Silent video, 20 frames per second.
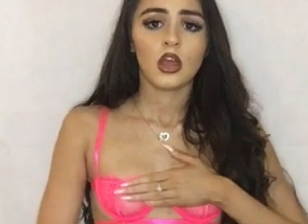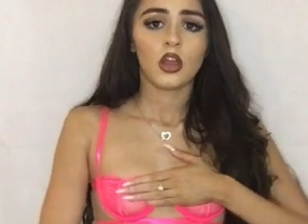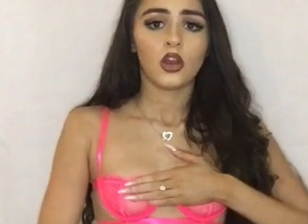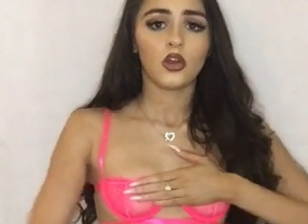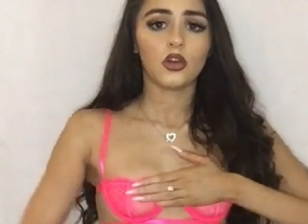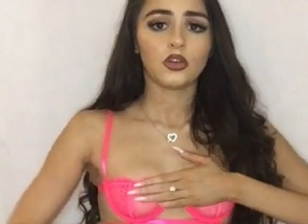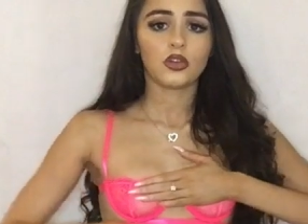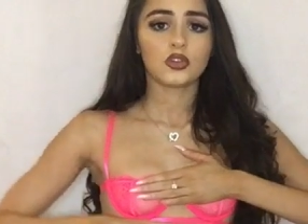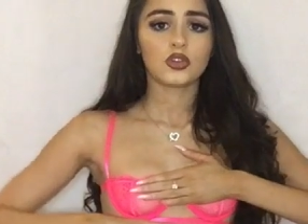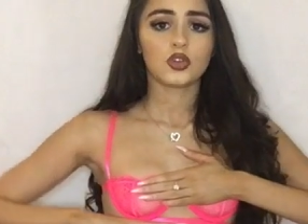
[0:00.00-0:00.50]

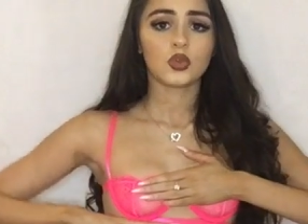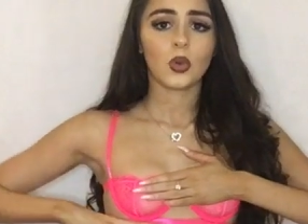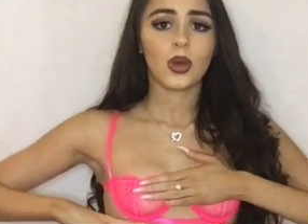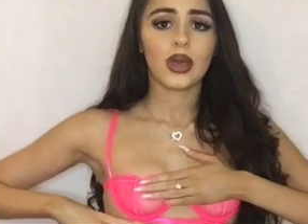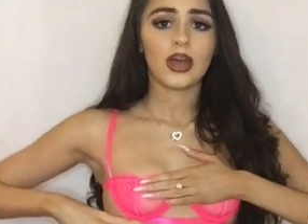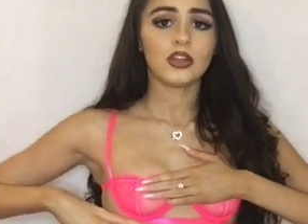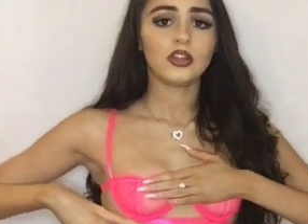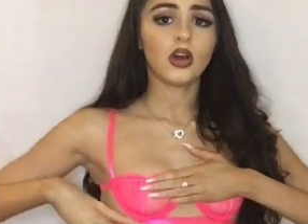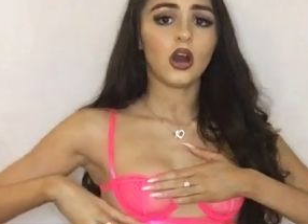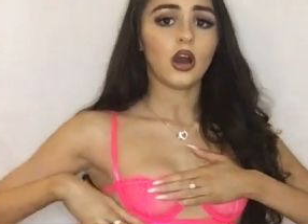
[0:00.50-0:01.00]
like,
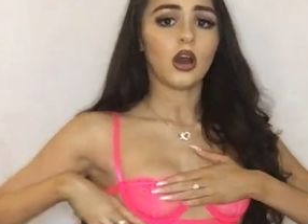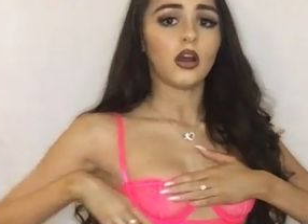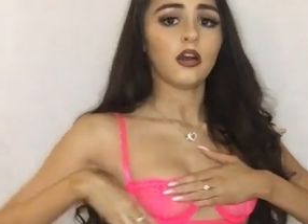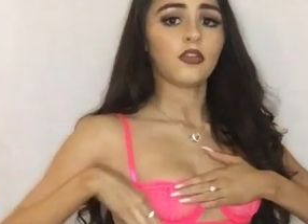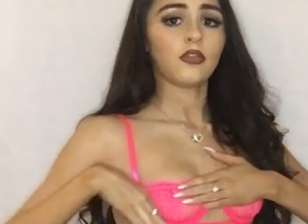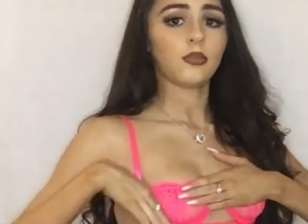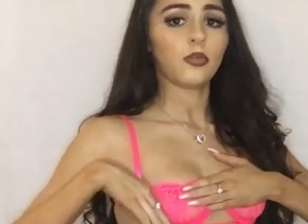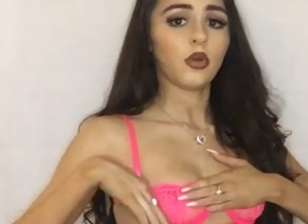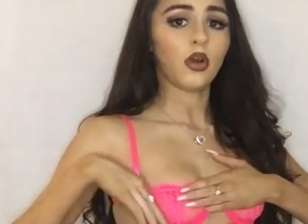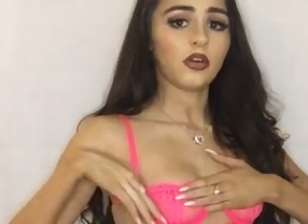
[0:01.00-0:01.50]
squared
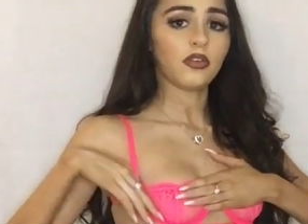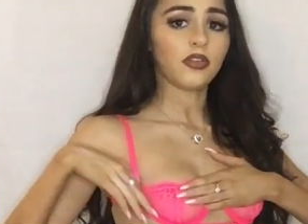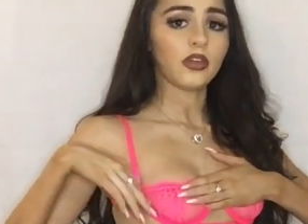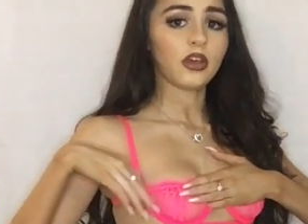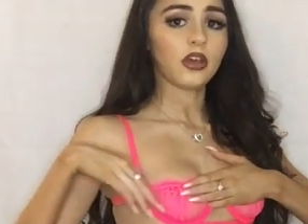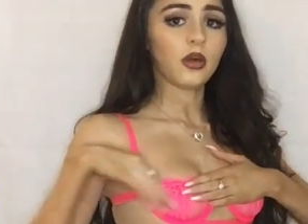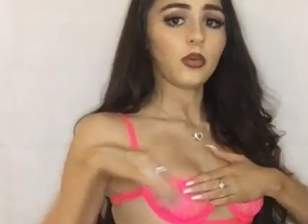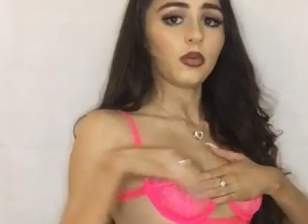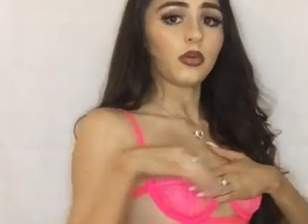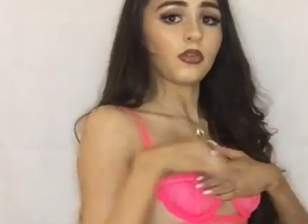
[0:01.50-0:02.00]
off, but I
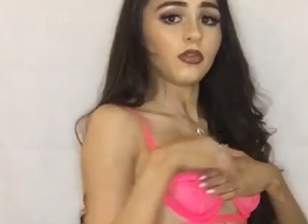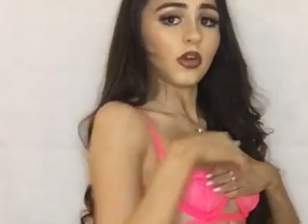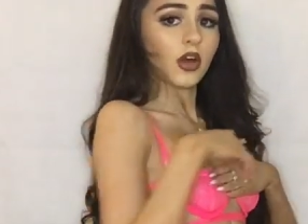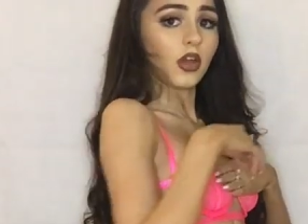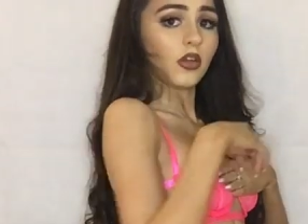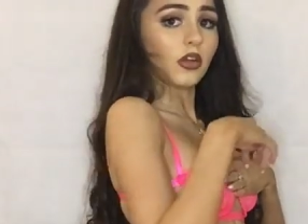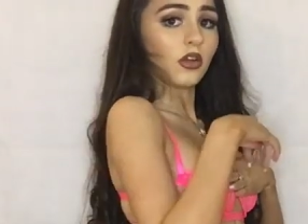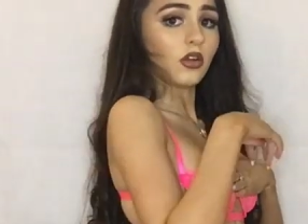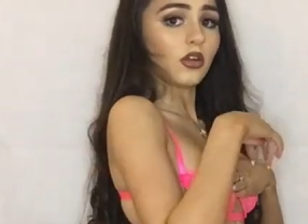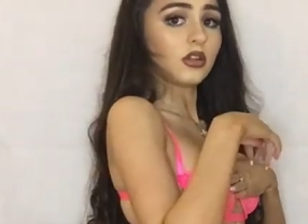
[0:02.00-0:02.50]
think I
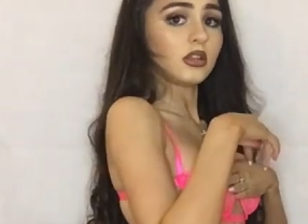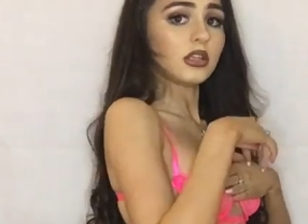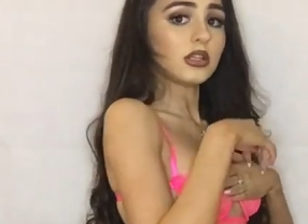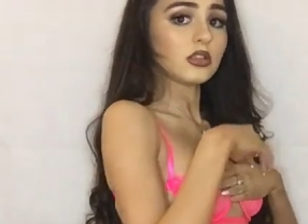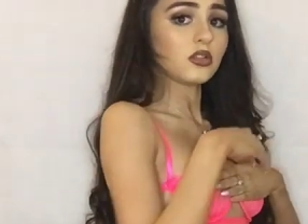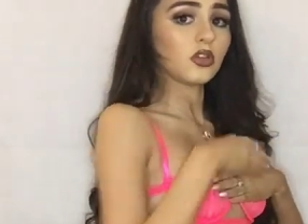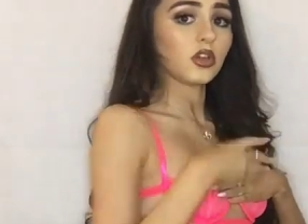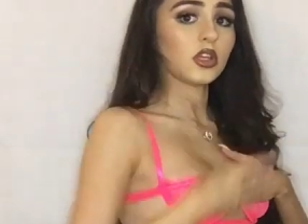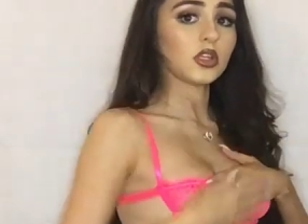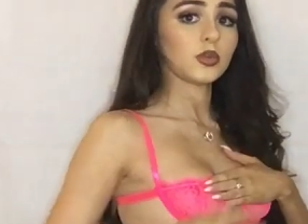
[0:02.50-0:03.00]
prefer it like
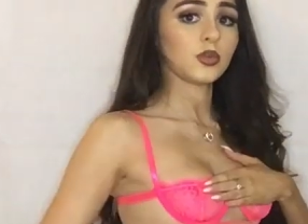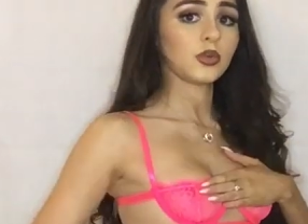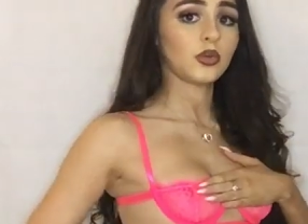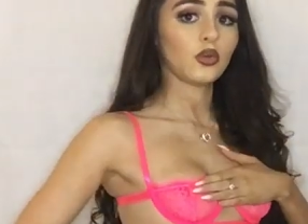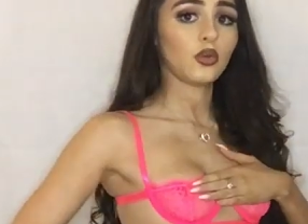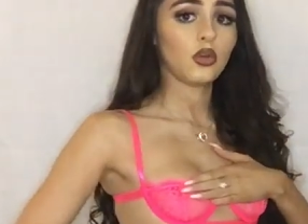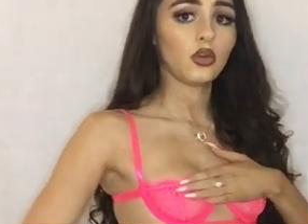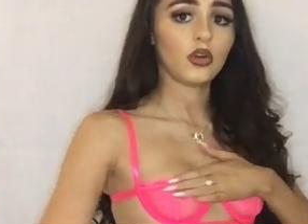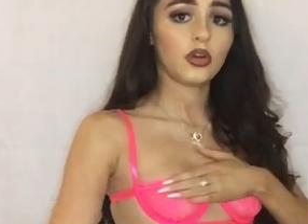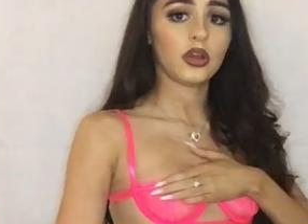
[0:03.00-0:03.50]
this. Like, it's
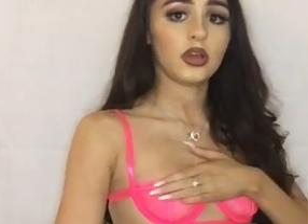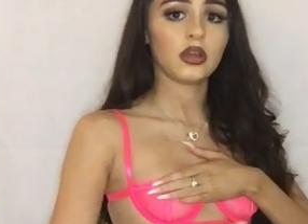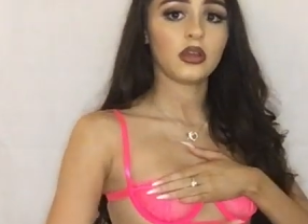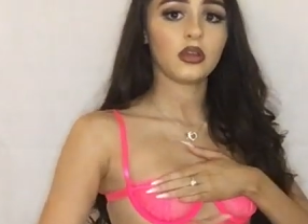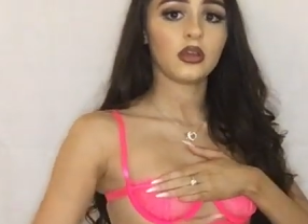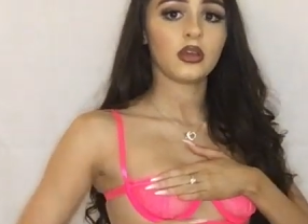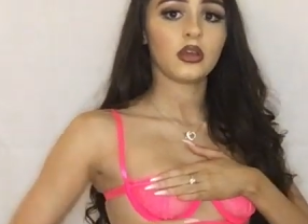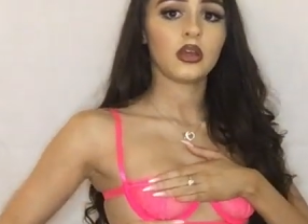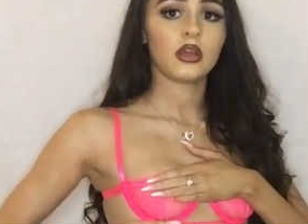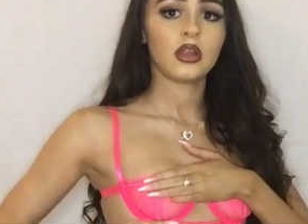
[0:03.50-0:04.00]
pure,
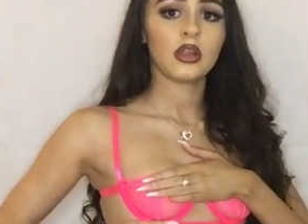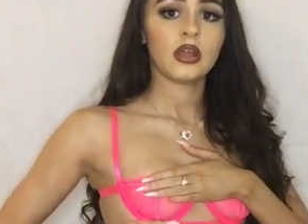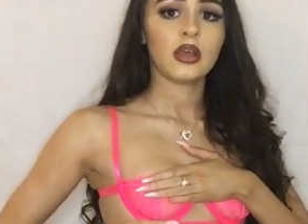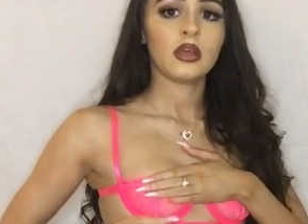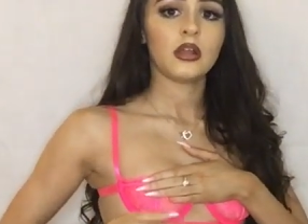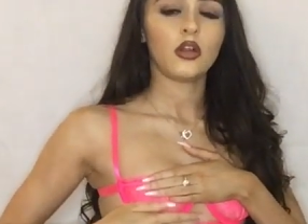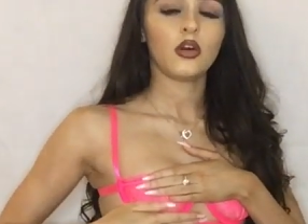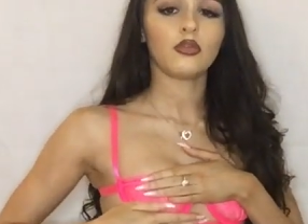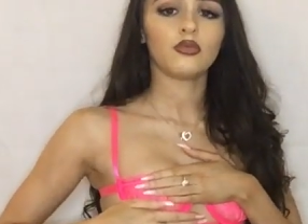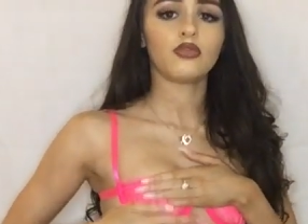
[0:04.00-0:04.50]
like,
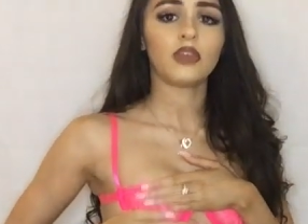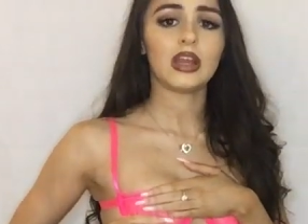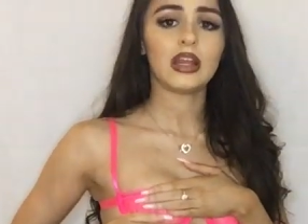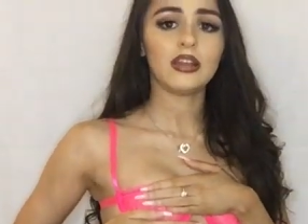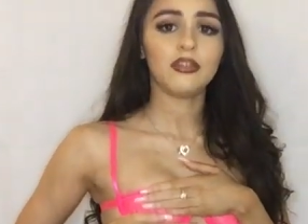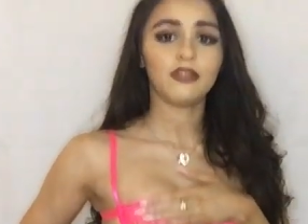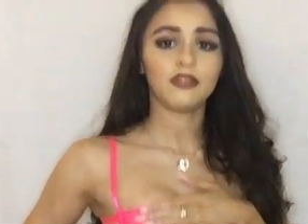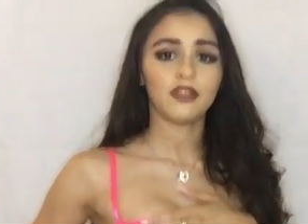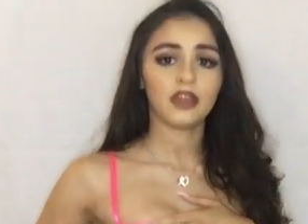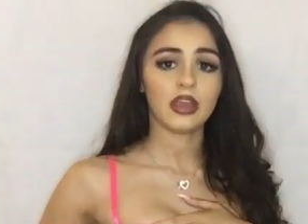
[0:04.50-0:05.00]
but
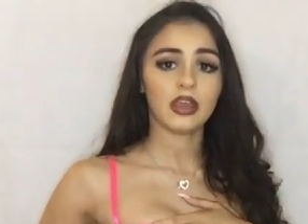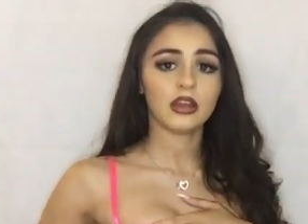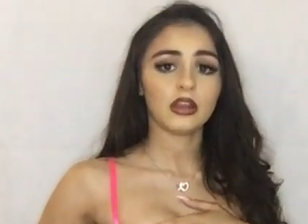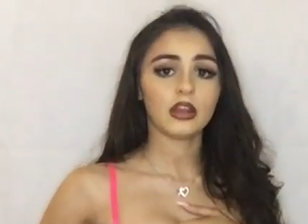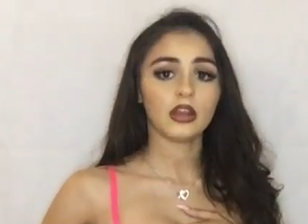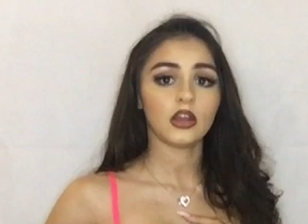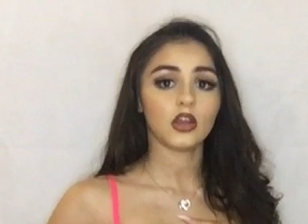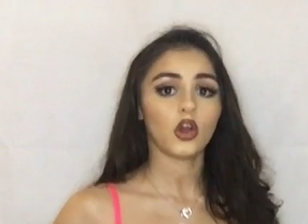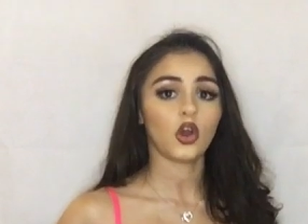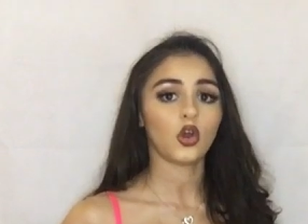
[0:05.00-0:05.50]
really fitting, and
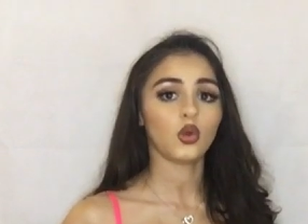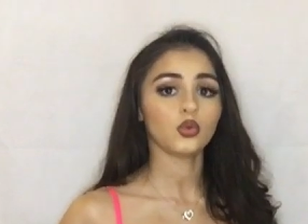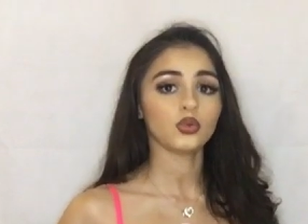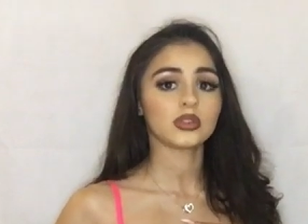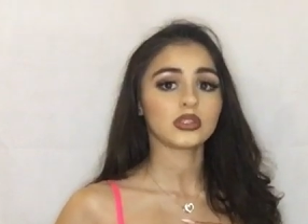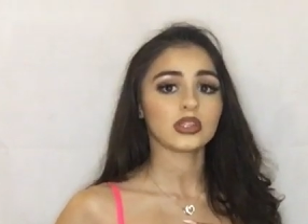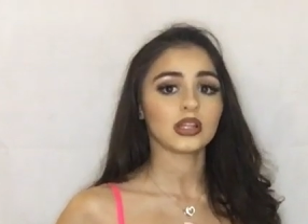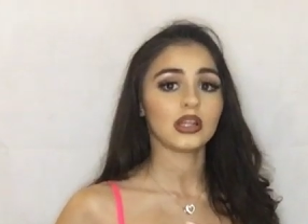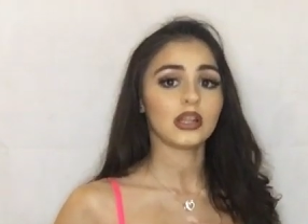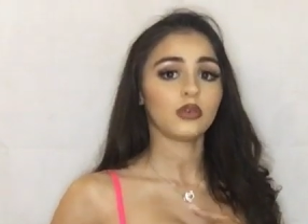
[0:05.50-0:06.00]
it
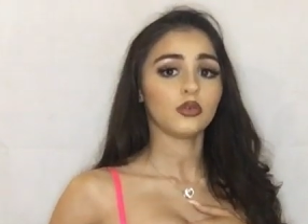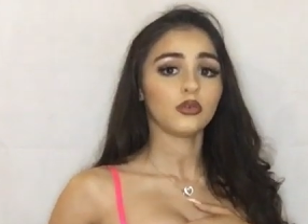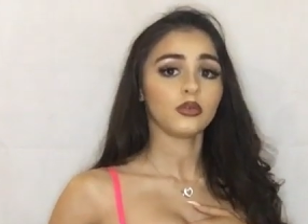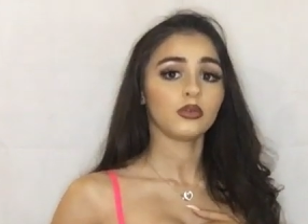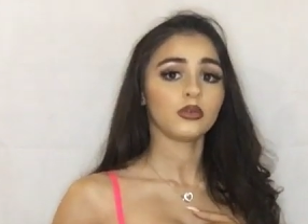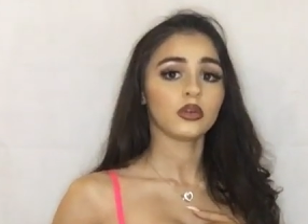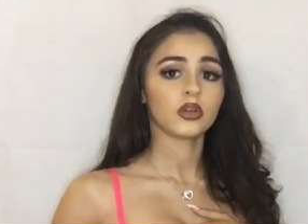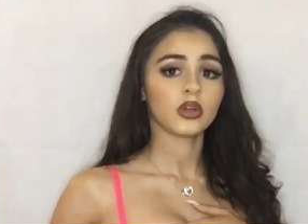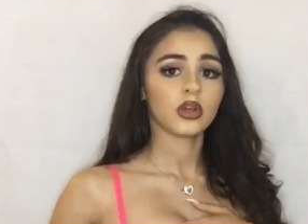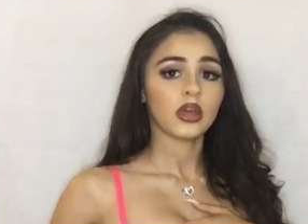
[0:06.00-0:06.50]
holds the little
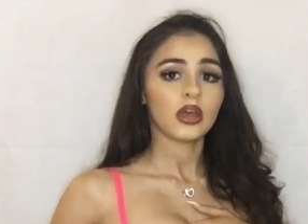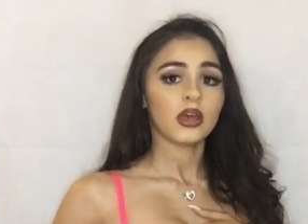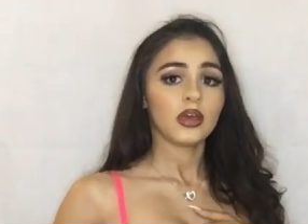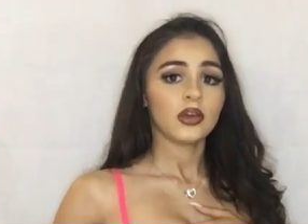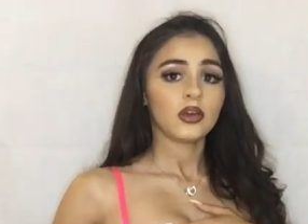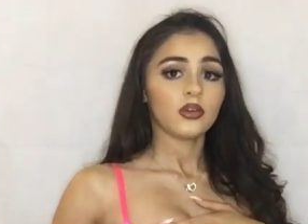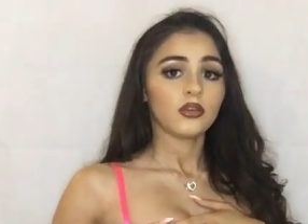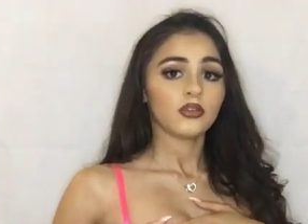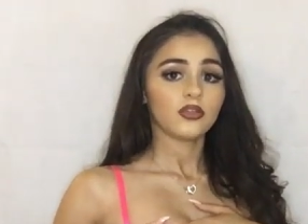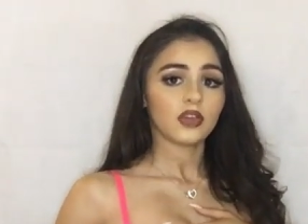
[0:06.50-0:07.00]

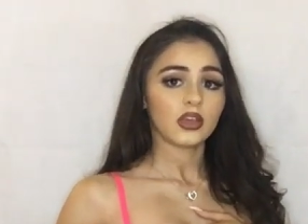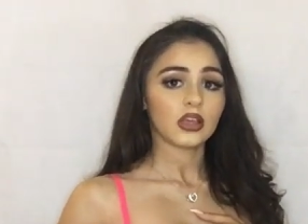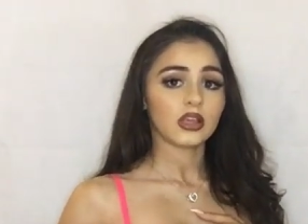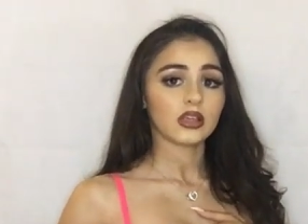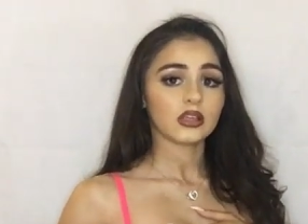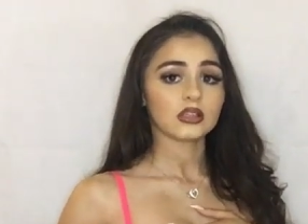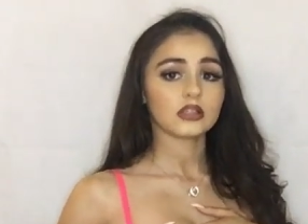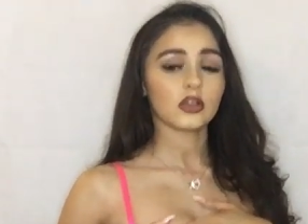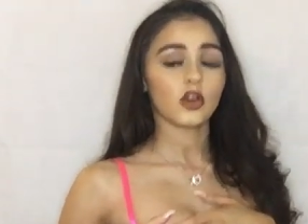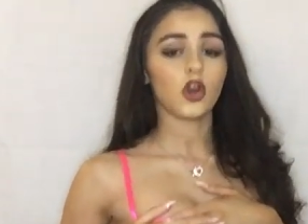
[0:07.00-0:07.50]
things.